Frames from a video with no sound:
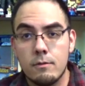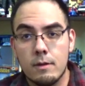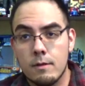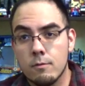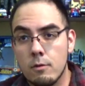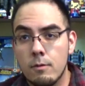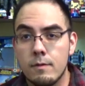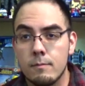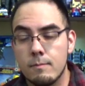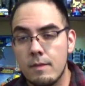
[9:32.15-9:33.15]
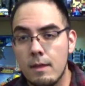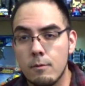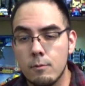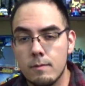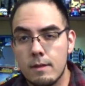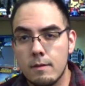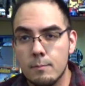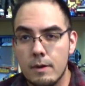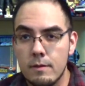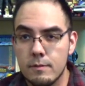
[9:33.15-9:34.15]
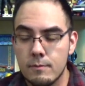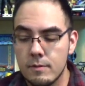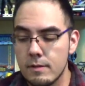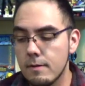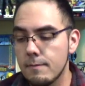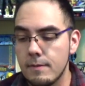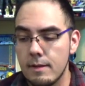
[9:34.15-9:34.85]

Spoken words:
You guys are always saying cool things, positive stuff,